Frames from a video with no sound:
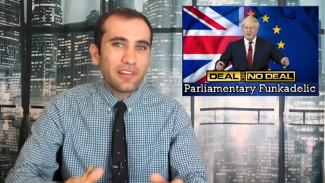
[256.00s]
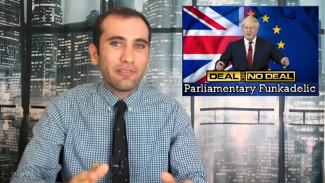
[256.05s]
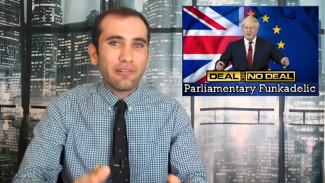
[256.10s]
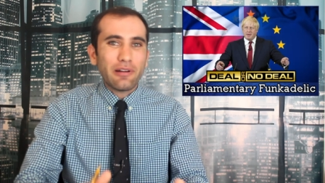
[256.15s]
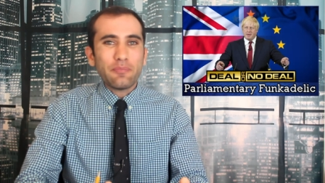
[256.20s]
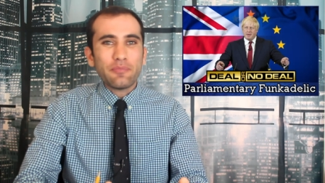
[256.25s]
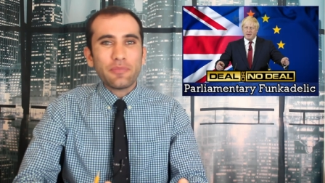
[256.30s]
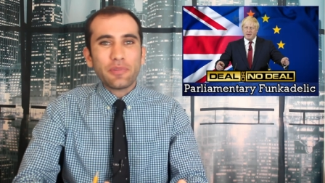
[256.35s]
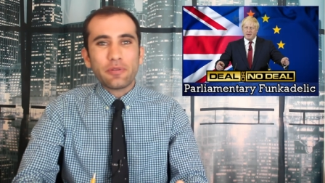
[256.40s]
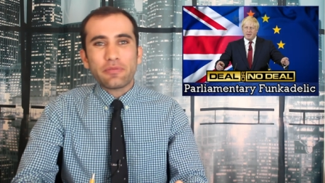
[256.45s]

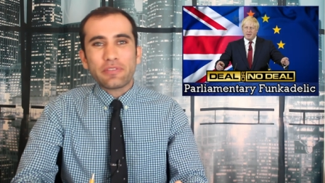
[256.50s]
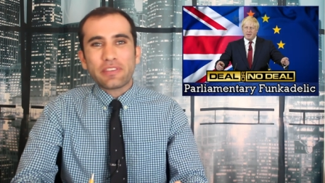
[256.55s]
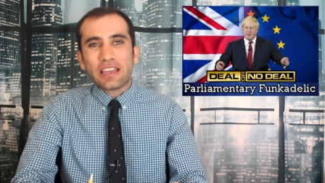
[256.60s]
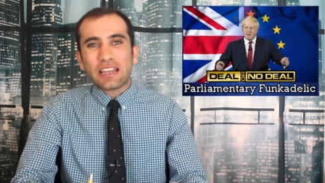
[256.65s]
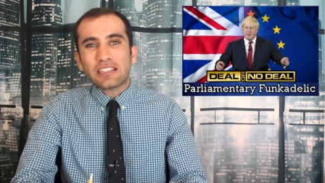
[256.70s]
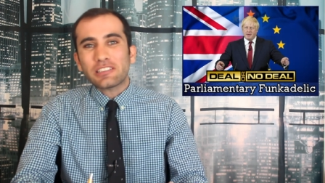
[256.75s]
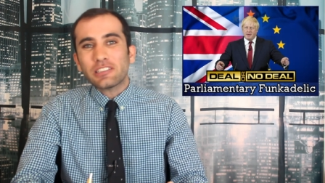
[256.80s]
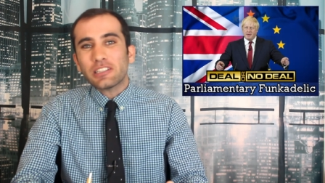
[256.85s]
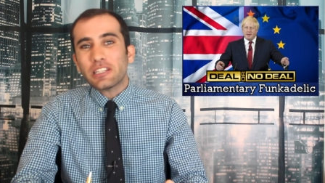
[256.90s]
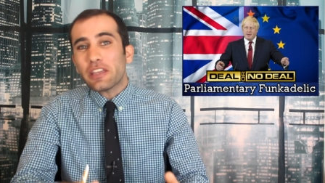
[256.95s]
Well, it was
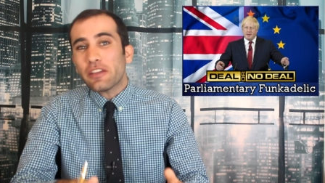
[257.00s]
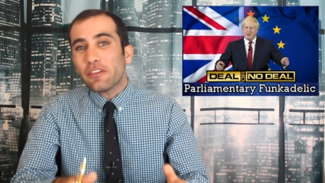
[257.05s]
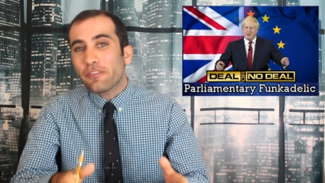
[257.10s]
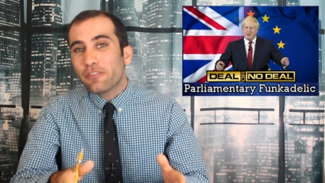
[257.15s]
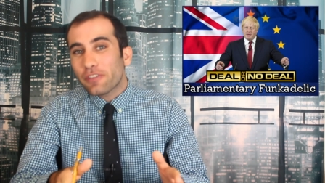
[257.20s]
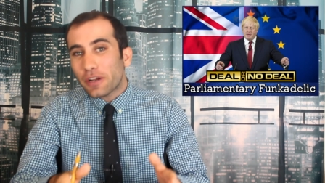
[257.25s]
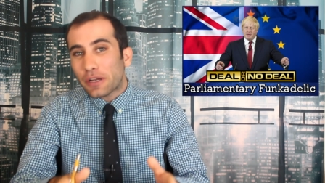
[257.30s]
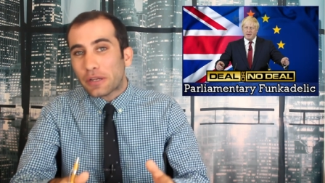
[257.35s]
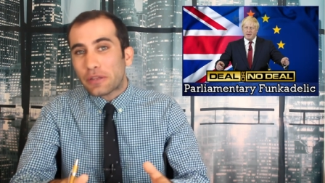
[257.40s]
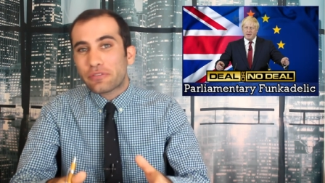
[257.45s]
actually a
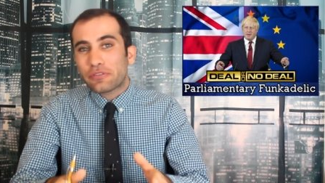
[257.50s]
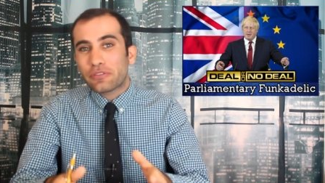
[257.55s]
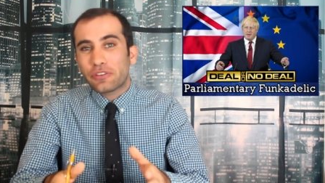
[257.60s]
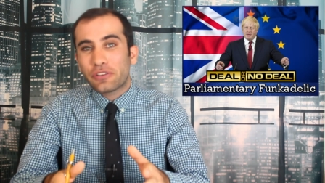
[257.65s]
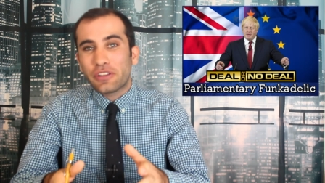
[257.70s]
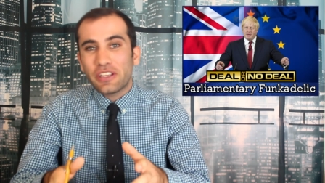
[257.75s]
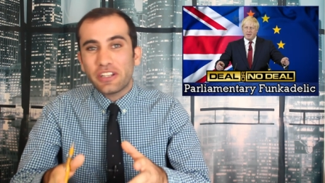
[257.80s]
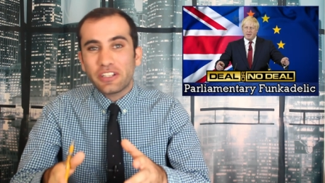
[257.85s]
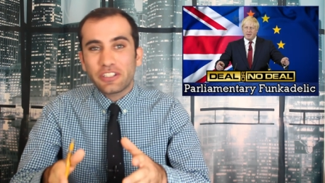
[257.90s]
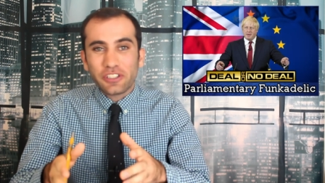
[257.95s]
very
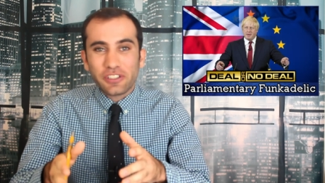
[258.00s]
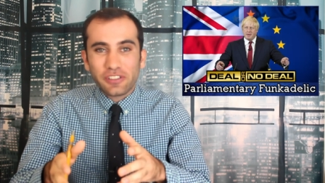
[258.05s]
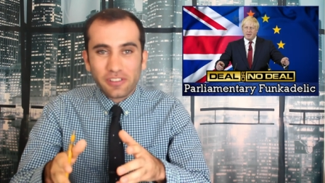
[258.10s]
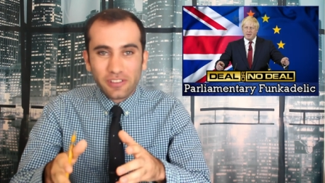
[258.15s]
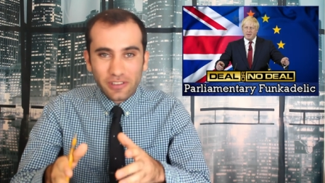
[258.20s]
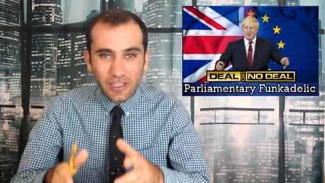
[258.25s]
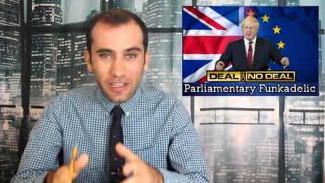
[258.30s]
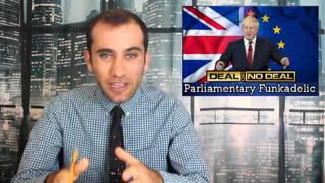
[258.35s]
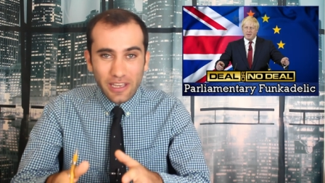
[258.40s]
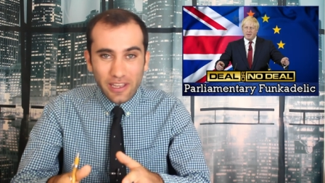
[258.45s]
strategic
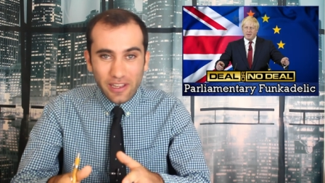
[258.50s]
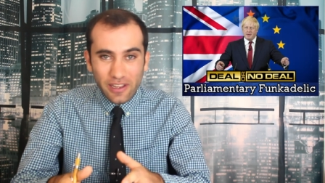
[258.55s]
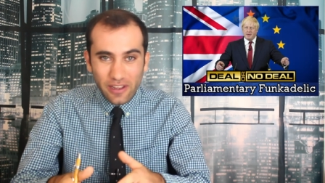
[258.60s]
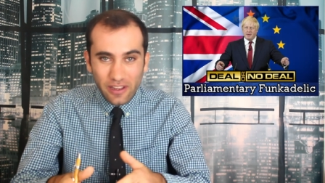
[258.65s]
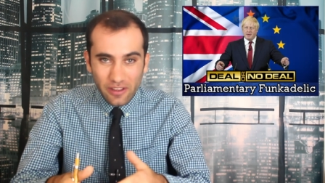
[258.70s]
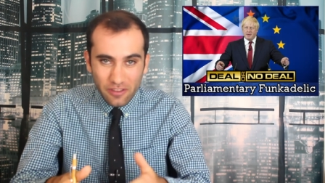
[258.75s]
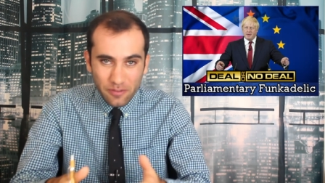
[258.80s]
delay,